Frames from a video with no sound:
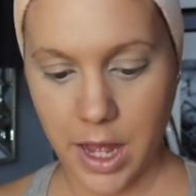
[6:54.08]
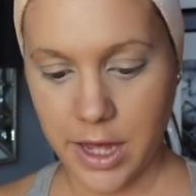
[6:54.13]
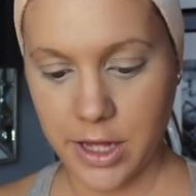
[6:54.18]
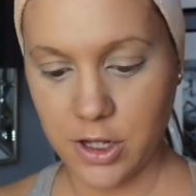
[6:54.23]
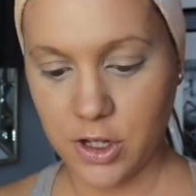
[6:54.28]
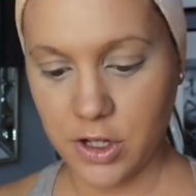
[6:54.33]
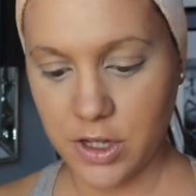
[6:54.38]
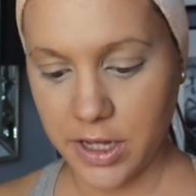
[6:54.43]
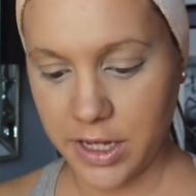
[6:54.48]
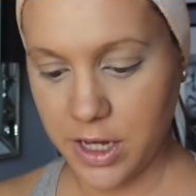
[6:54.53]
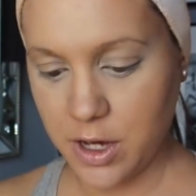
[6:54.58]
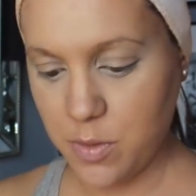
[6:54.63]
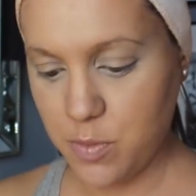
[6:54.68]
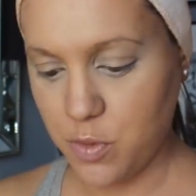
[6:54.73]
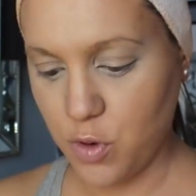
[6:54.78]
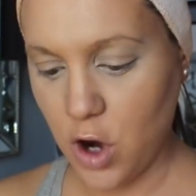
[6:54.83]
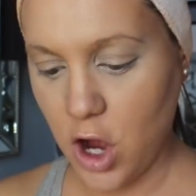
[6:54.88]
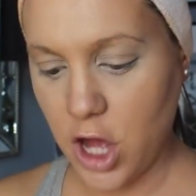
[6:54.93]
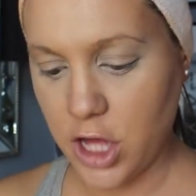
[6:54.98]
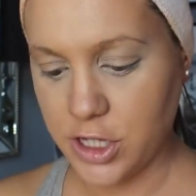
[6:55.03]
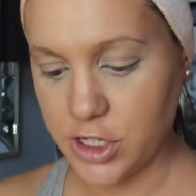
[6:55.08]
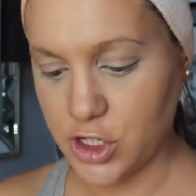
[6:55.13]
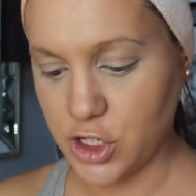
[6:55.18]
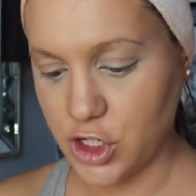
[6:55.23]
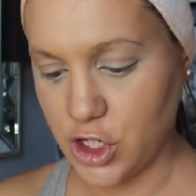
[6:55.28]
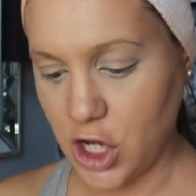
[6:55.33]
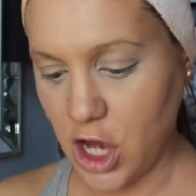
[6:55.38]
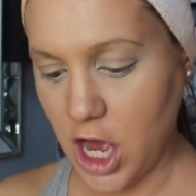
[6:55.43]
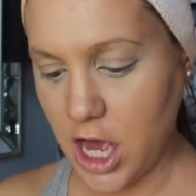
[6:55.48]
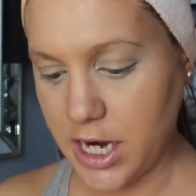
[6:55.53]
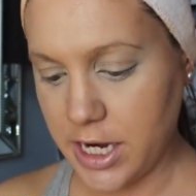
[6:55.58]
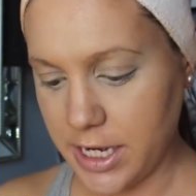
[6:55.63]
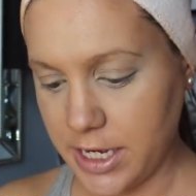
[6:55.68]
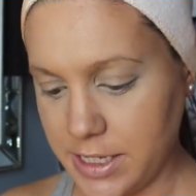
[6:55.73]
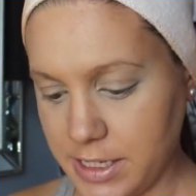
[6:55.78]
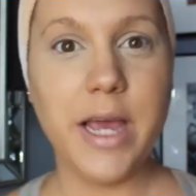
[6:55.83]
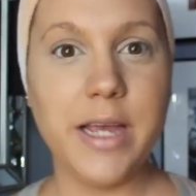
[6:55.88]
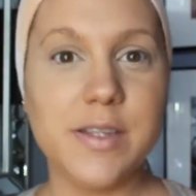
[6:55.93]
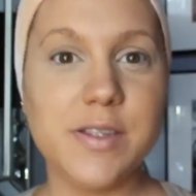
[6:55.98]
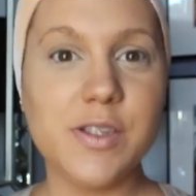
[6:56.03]
I look like a bronzed
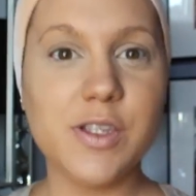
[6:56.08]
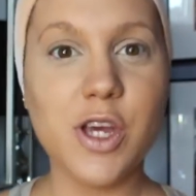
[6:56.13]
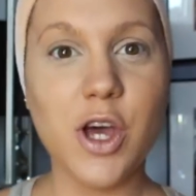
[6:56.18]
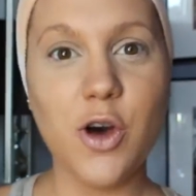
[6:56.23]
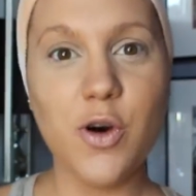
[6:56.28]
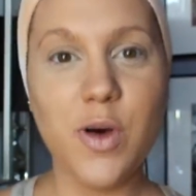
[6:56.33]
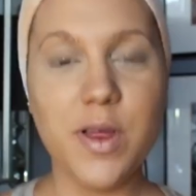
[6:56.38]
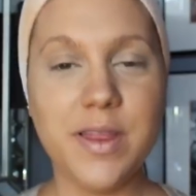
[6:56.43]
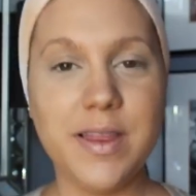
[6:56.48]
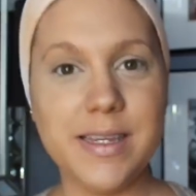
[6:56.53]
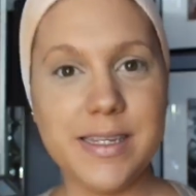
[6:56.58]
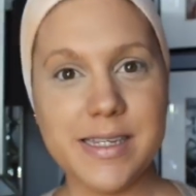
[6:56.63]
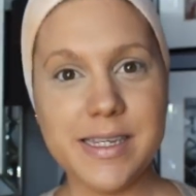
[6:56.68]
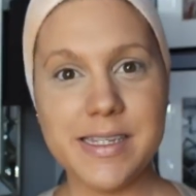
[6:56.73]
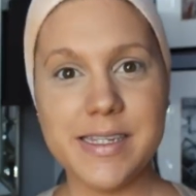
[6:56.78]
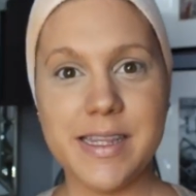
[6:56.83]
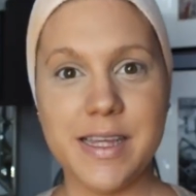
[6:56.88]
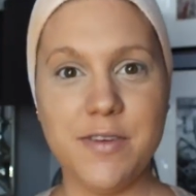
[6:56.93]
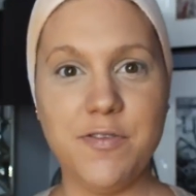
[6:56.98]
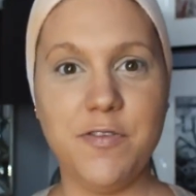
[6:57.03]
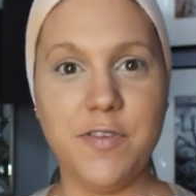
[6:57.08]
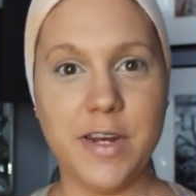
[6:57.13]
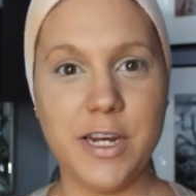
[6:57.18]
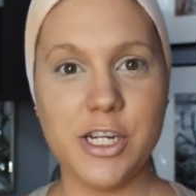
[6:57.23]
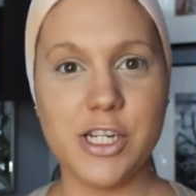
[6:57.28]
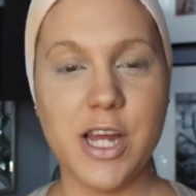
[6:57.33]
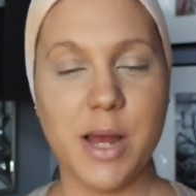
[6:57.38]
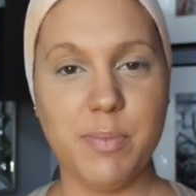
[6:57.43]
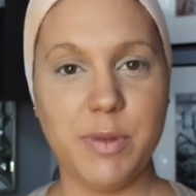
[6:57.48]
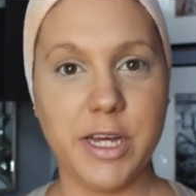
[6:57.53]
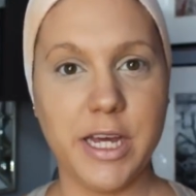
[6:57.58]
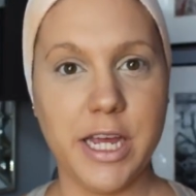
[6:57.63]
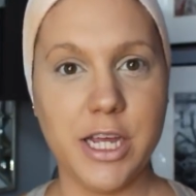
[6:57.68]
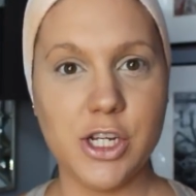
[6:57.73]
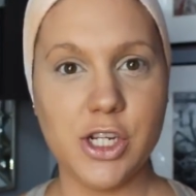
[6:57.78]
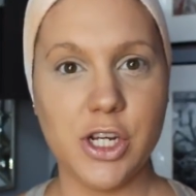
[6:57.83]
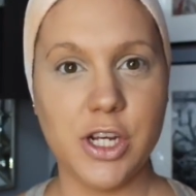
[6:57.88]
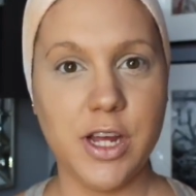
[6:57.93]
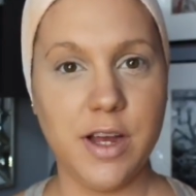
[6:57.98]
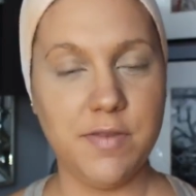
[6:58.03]
goddess. Okay, so this is the finished
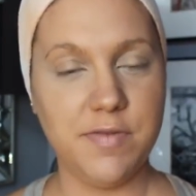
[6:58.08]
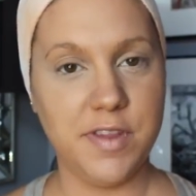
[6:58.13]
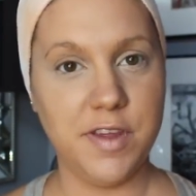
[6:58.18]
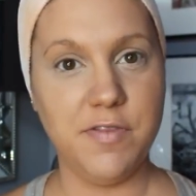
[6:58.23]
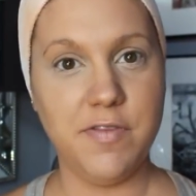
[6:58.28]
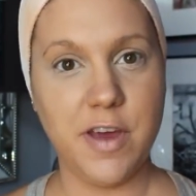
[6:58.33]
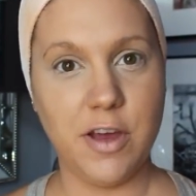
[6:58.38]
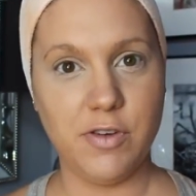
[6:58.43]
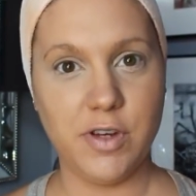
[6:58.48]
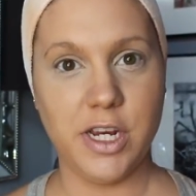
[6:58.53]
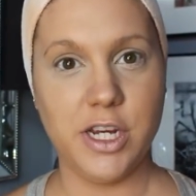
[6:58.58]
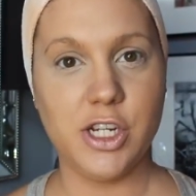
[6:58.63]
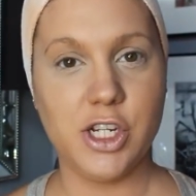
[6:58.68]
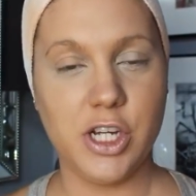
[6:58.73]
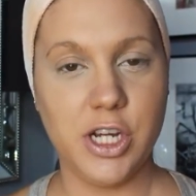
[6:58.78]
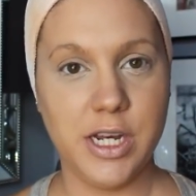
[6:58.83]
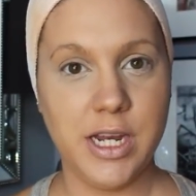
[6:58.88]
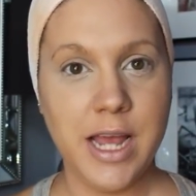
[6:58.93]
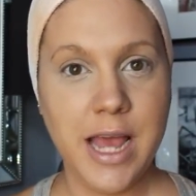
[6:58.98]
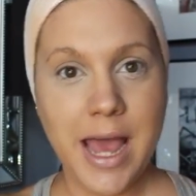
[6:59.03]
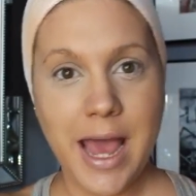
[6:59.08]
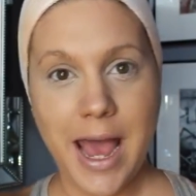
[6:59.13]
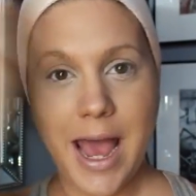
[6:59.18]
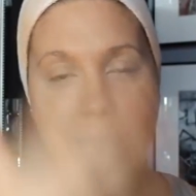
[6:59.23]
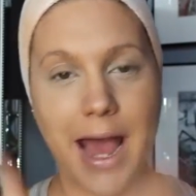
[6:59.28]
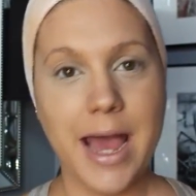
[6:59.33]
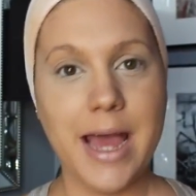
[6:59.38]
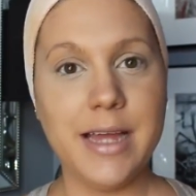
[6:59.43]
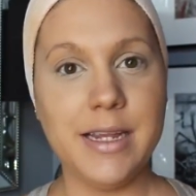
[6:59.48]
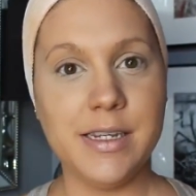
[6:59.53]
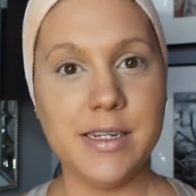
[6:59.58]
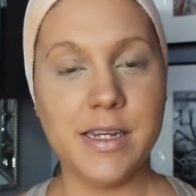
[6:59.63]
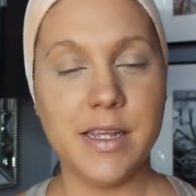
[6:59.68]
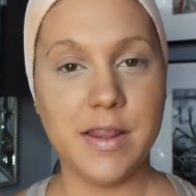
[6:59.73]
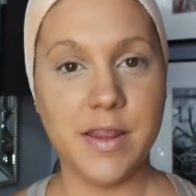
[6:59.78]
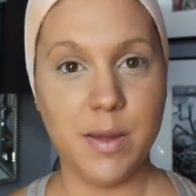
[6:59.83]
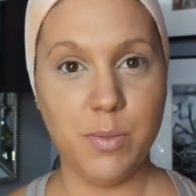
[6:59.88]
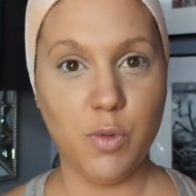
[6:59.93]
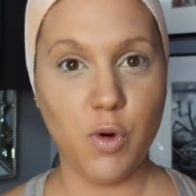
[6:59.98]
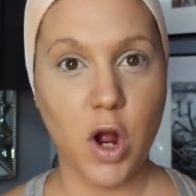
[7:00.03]
application of the foundation and
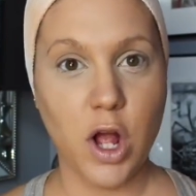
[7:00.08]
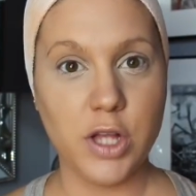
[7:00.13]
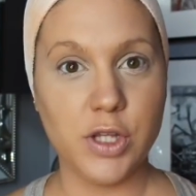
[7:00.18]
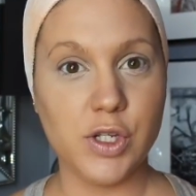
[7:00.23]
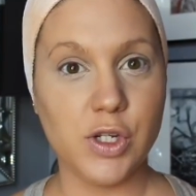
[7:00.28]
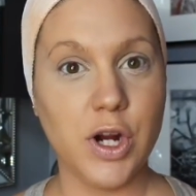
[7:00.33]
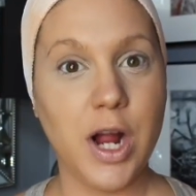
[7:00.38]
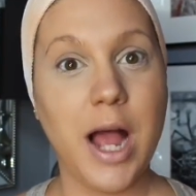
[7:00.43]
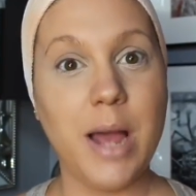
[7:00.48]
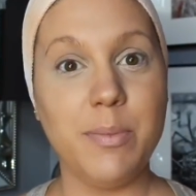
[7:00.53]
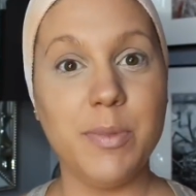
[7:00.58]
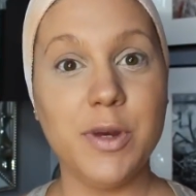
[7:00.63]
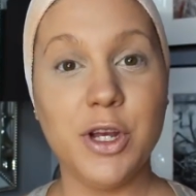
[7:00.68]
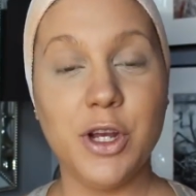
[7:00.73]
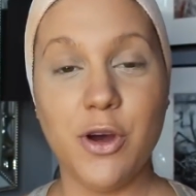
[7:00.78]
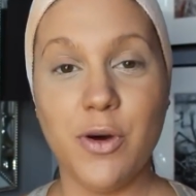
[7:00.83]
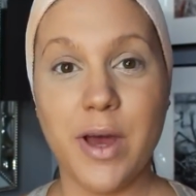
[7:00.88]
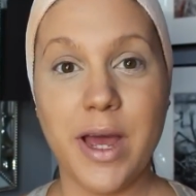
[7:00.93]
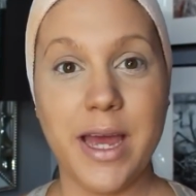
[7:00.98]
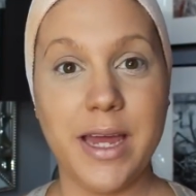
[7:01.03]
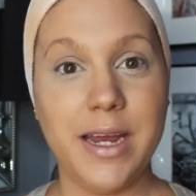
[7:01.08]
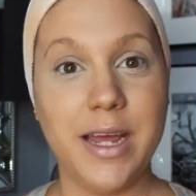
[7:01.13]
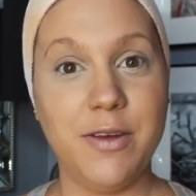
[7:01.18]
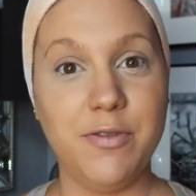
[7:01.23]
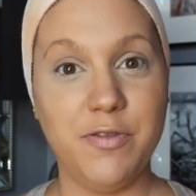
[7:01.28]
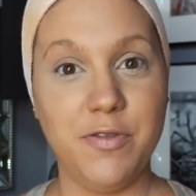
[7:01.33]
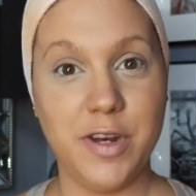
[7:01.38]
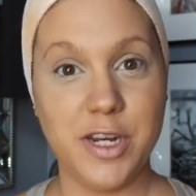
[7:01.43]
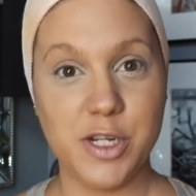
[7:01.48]
the bronzer. I'm gonna go ahead and